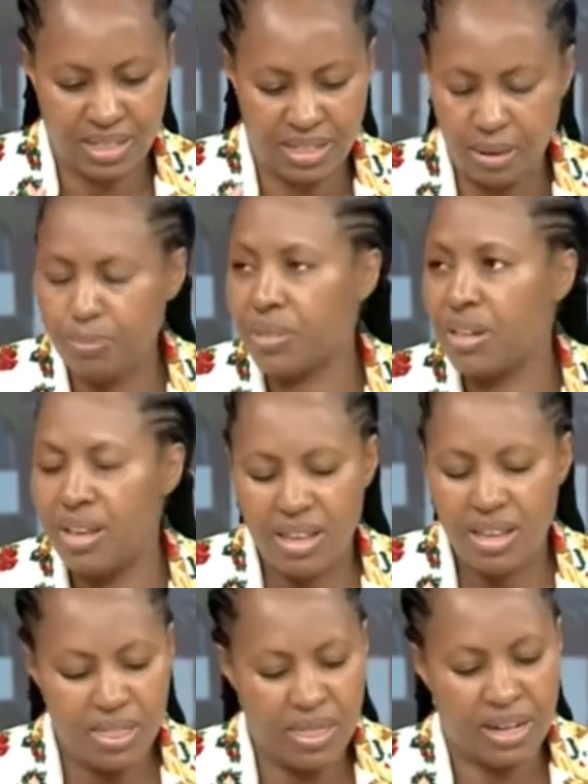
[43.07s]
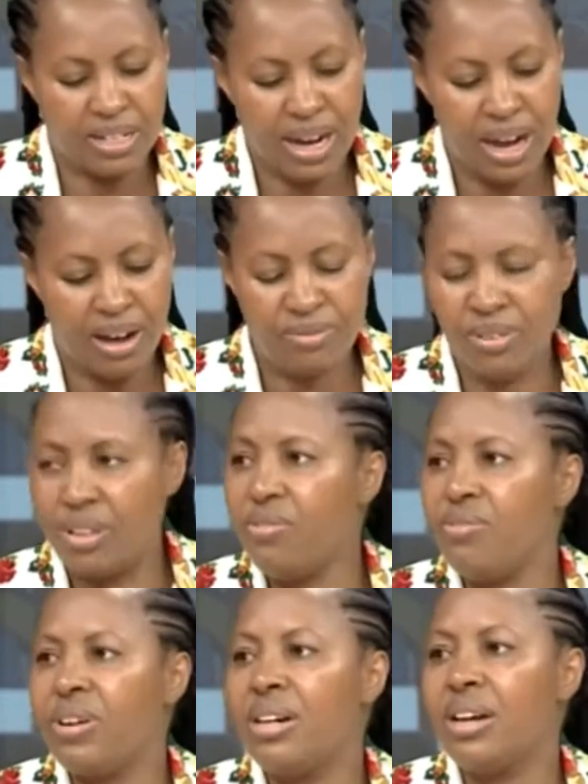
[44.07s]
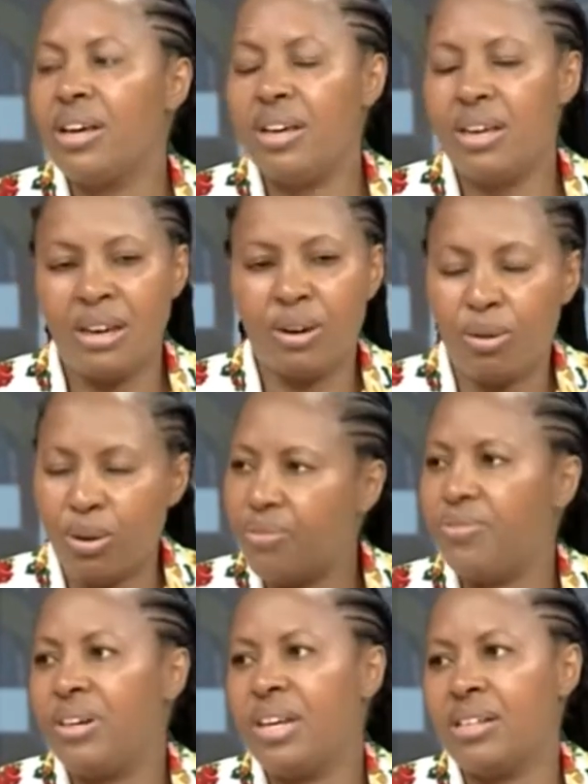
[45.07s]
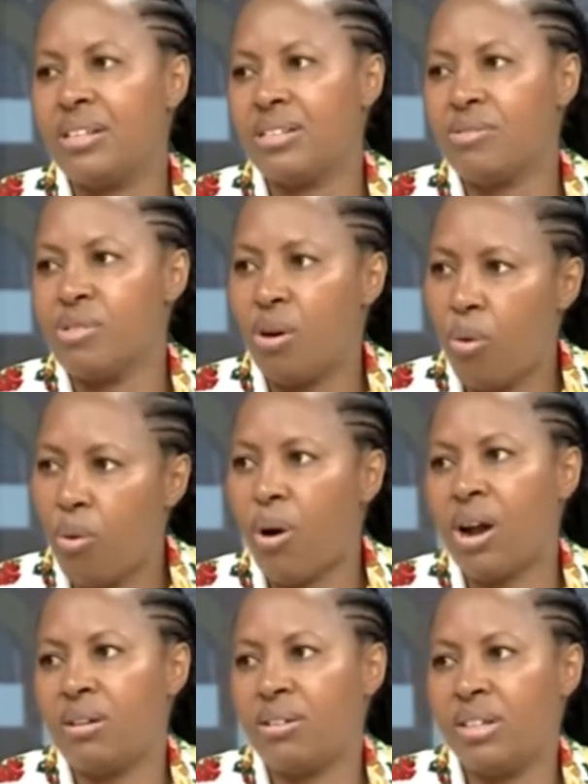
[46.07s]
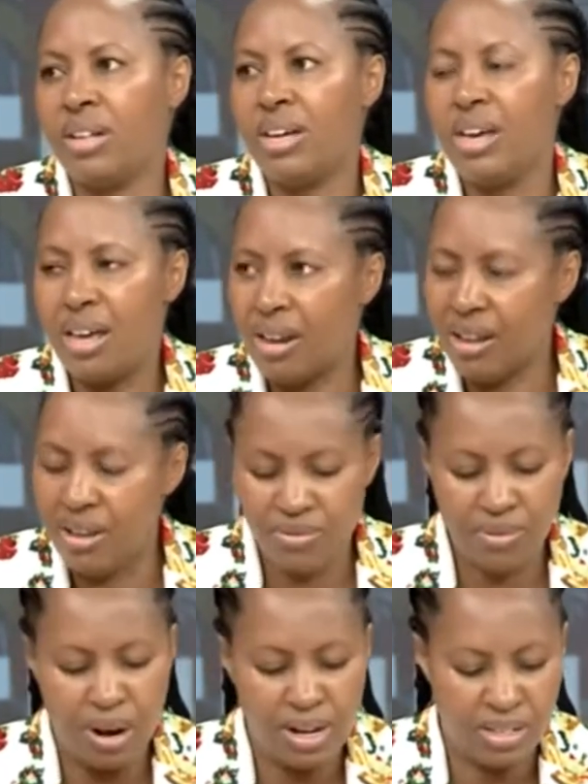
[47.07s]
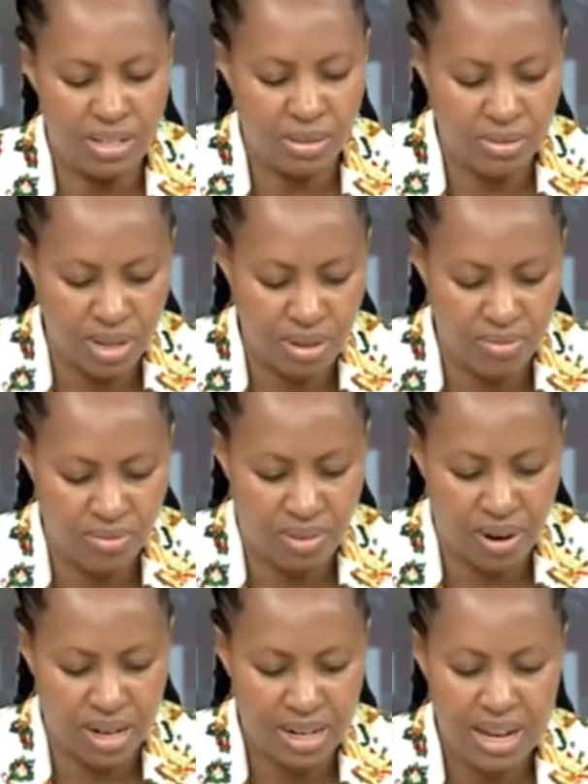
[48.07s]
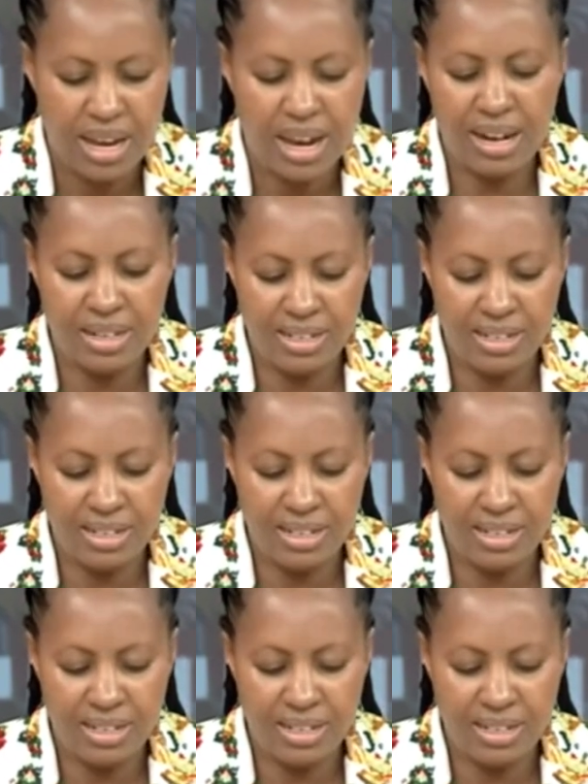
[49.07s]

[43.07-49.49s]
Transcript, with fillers: steps that have given confidence to the whole world, and everyone is looking forward.